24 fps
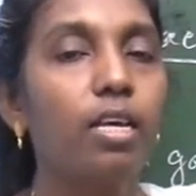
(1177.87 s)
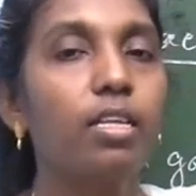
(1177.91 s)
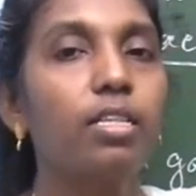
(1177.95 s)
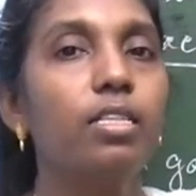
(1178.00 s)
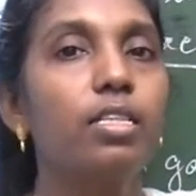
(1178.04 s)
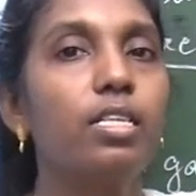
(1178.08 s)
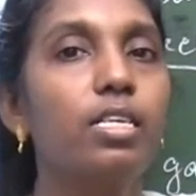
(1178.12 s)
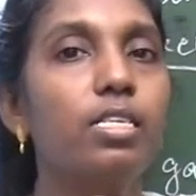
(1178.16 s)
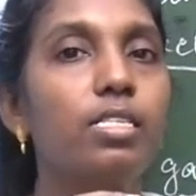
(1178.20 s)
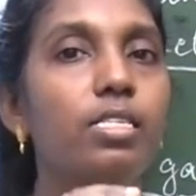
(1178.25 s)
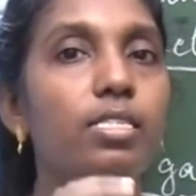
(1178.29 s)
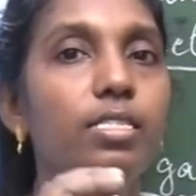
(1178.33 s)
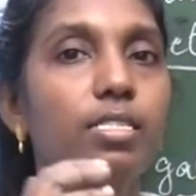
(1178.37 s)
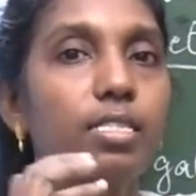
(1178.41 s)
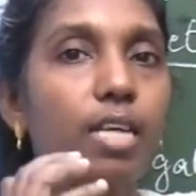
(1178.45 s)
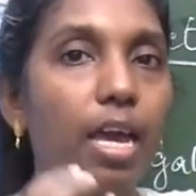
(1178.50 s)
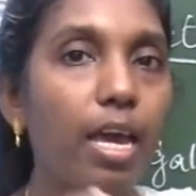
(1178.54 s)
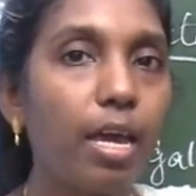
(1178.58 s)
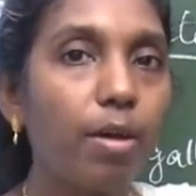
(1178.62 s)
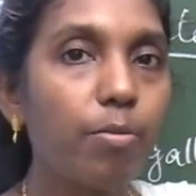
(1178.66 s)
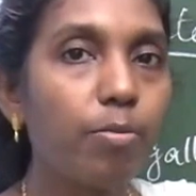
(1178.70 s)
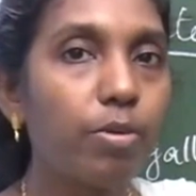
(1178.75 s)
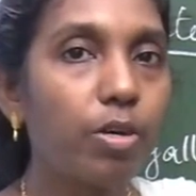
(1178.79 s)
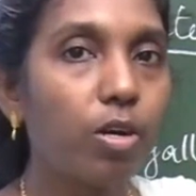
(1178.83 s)
the
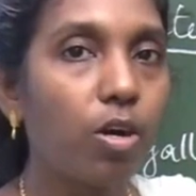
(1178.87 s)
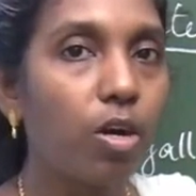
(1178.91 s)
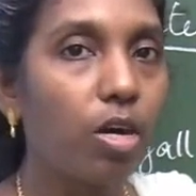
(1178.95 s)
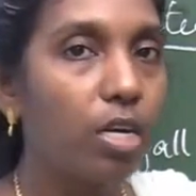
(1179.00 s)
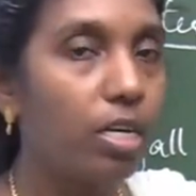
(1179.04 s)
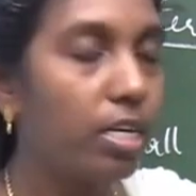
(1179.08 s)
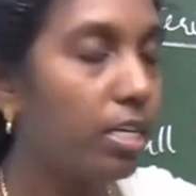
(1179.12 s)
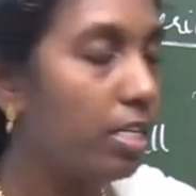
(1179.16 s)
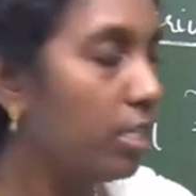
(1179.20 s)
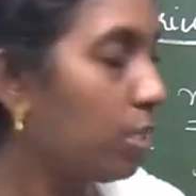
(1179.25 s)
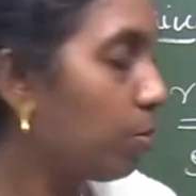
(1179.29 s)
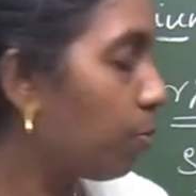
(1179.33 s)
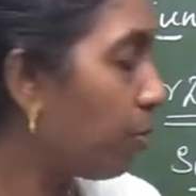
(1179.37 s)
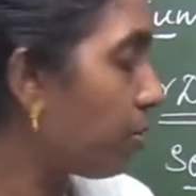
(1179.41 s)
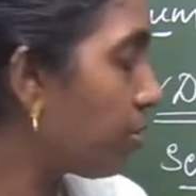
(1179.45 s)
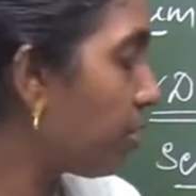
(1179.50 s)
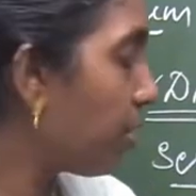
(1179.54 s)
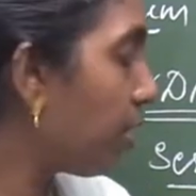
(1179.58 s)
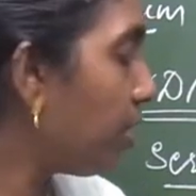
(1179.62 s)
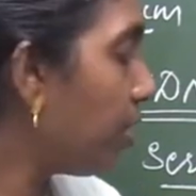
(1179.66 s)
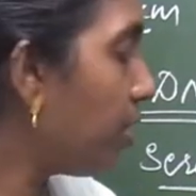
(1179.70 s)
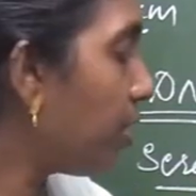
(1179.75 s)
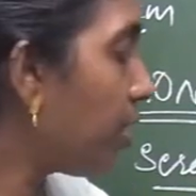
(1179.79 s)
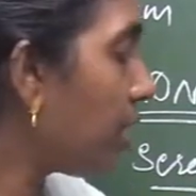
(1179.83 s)
same colonies
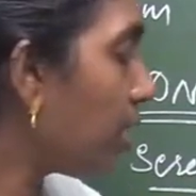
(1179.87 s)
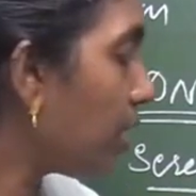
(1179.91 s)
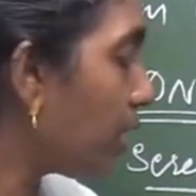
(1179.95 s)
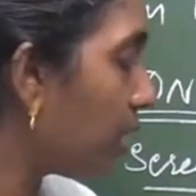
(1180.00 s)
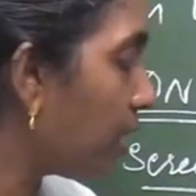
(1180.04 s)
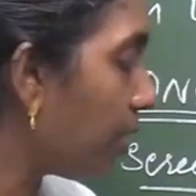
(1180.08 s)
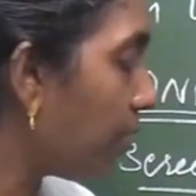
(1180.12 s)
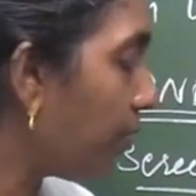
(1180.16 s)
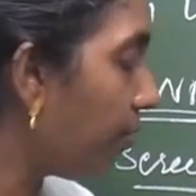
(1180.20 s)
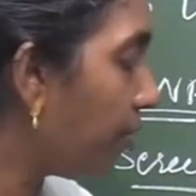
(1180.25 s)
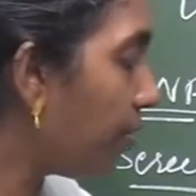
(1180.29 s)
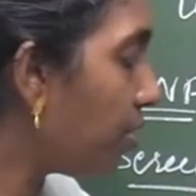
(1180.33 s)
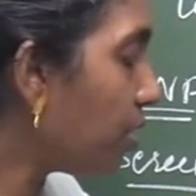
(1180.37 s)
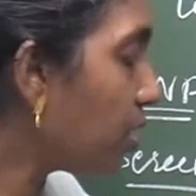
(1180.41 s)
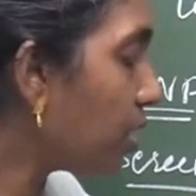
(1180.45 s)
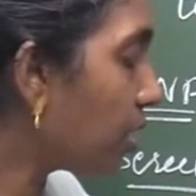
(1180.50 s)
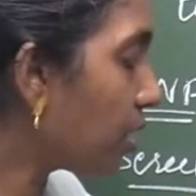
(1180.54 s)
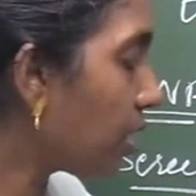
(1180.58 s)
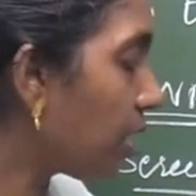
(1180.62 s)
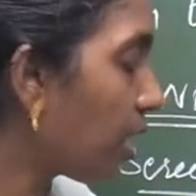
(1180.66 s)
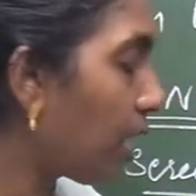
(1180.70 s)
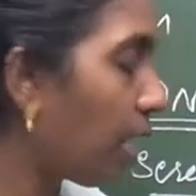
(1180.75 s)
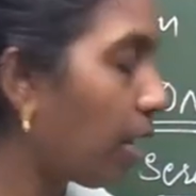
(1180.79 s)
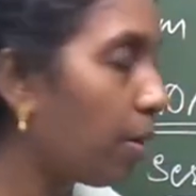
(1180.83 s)
position in the first
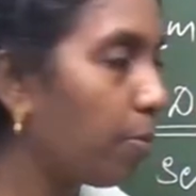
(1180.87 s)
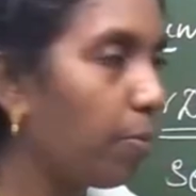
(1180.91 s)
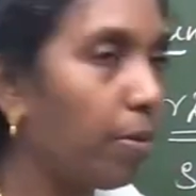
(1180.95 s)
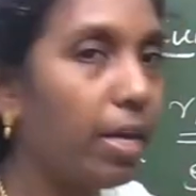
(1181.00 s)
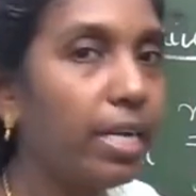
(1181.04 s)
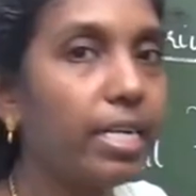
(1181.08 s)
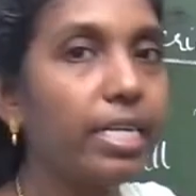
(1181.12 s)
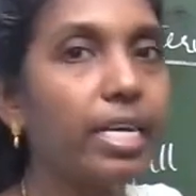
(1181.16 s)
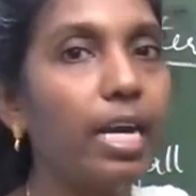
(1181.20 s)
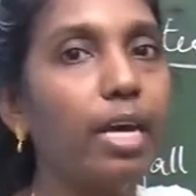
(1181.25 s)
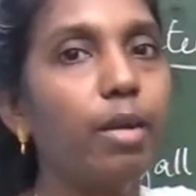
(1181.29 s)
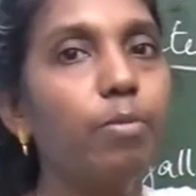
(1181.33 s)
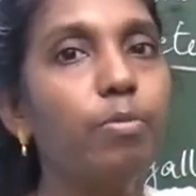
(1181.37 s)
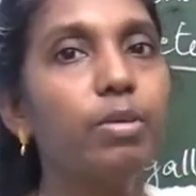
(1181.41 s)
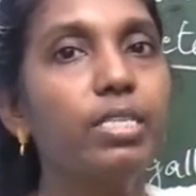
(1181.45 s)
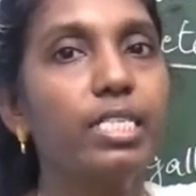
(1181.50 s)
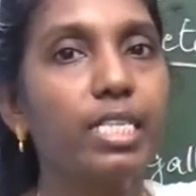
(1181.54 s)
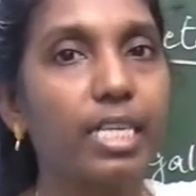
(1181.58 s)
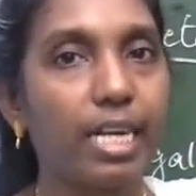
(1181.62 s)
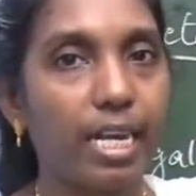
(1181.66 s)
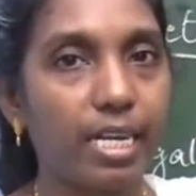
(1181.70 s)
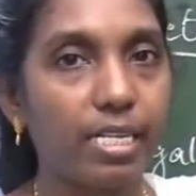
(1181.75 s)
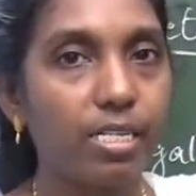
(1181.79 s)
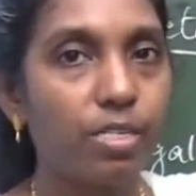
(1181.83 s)
sterile plate can be
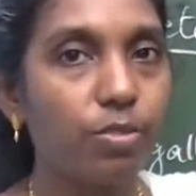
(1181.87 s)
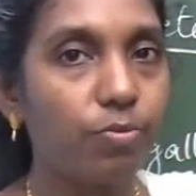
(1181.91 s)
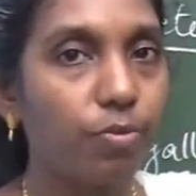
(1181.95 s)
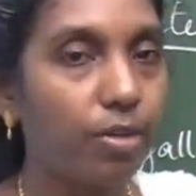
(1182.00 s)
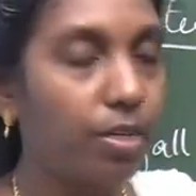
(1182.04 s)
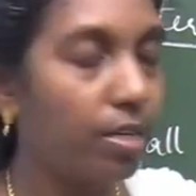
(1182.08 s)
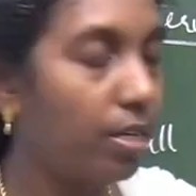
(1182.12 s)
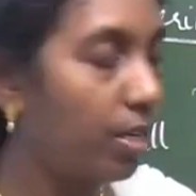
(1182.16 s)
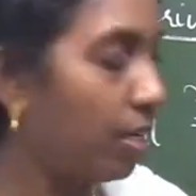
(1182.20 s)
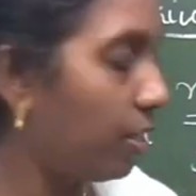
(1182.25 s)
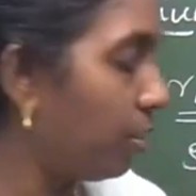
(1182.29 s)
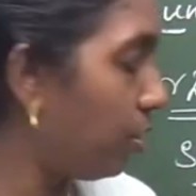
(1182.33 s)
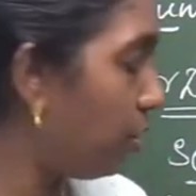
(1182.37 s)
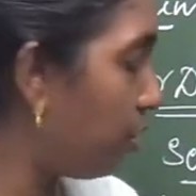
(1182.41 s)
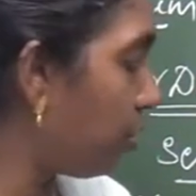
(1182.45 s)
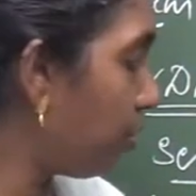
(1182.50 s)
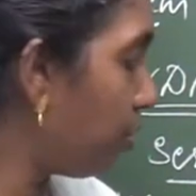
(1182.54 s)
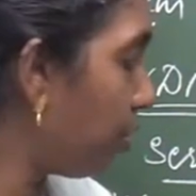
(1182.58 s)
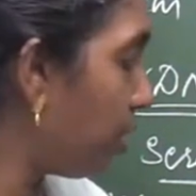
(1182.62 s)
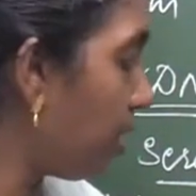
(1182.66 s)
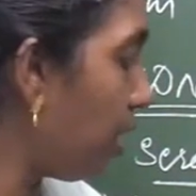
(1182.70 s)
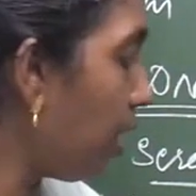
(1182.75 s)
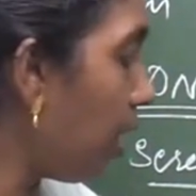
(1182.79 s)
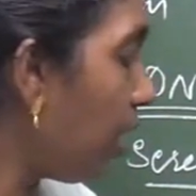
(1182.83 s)
transferred
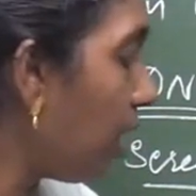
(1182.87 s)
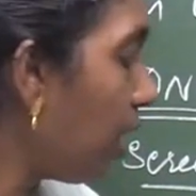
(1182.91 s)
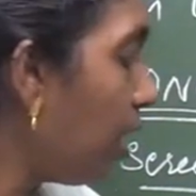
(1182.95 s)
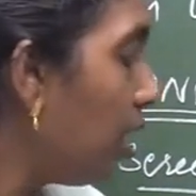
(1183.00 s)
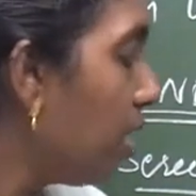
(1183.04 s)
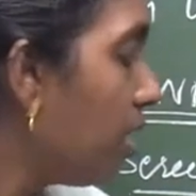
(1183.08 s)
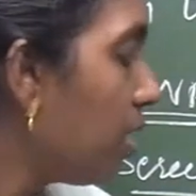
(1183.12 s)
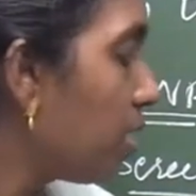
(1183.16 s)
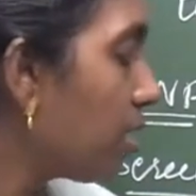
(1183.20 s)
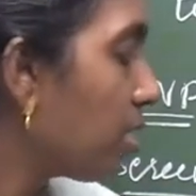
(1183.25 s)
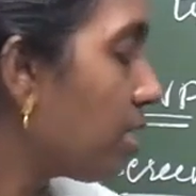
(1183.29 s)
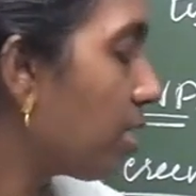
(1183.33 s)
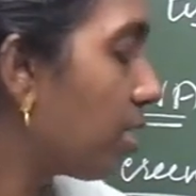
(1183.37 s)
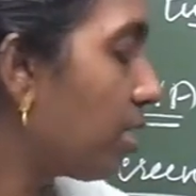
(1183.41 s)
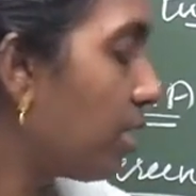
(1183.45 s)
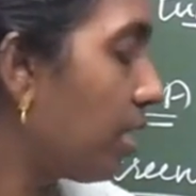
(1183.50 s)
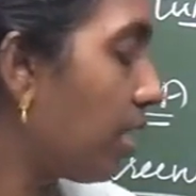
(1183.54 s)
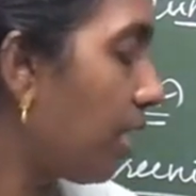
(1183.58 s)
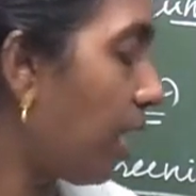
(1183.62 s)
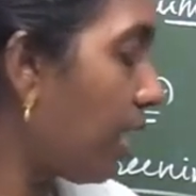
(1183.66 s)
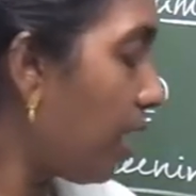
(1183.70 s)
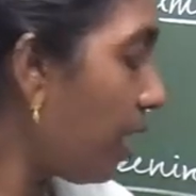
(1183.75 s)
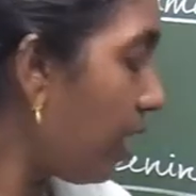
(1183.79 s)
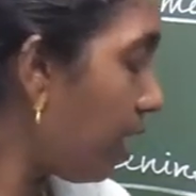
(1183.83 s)
into the
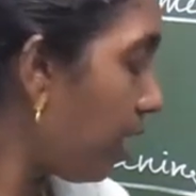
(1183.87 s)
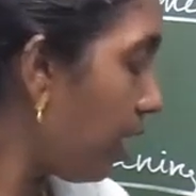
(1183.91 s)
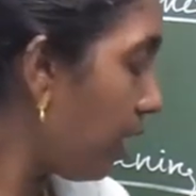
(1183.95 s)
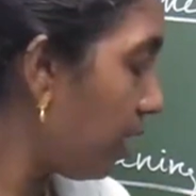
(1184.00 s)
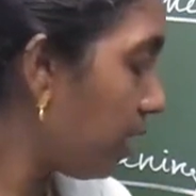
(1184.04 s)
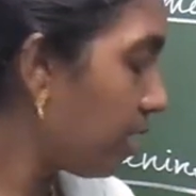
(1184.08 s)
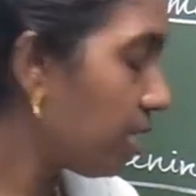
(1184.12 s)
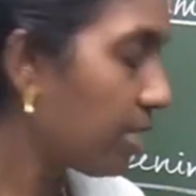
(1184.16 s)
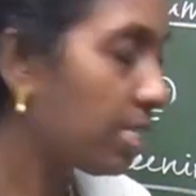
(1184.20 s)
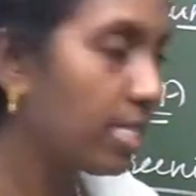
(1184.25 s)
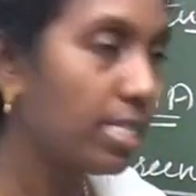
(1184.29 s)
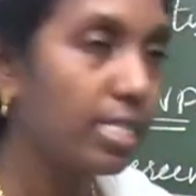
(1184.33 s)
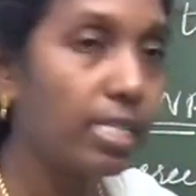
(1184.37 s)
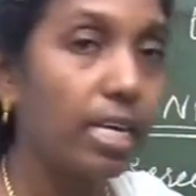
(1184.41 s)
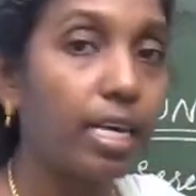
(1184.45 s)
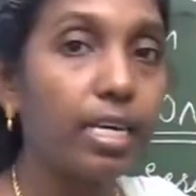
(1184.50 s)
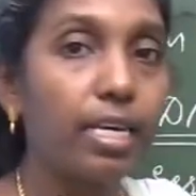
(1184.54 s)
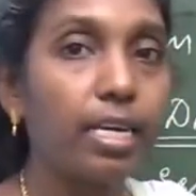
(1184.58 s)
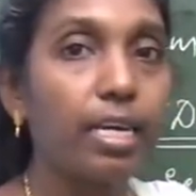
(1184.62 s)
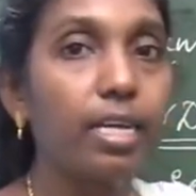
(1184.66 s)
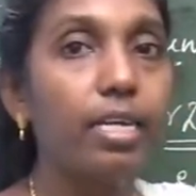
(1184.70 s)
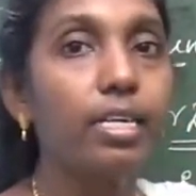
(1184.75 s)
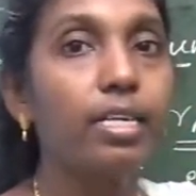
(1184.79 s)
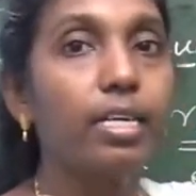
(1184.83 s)
sterile
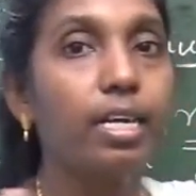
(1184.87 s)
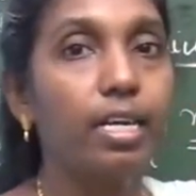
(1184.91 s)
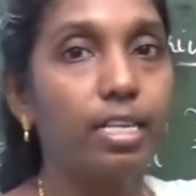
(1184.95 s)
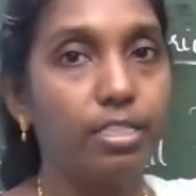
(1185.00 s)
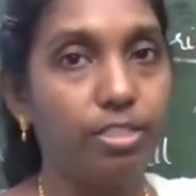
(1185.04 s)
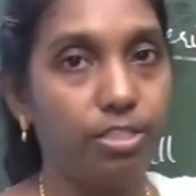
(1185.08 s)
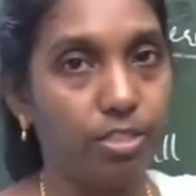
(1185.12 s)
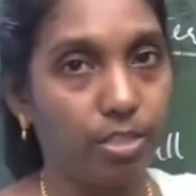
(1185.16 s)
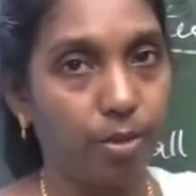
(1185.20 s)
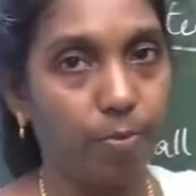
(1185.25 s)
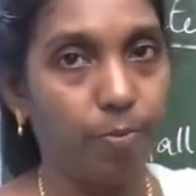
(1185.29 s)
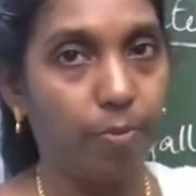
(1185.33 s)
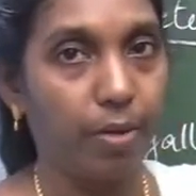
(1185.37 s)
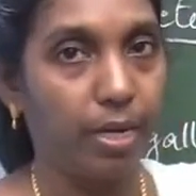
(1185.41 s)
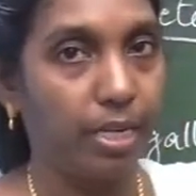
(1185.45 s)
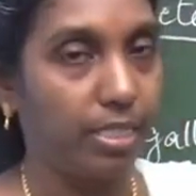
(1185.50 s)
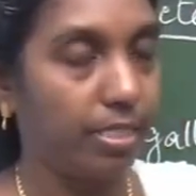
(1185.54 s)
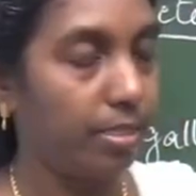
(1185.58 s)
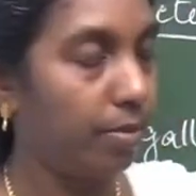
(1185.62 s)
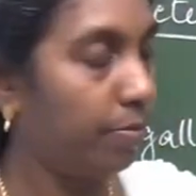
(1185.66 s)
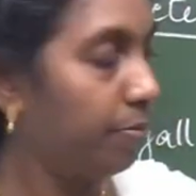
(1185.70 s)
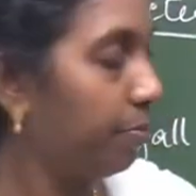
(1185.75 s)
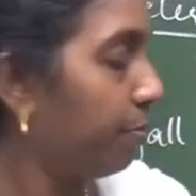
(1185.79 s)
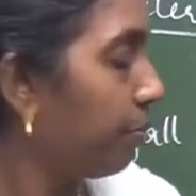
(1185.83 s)
second culture plate.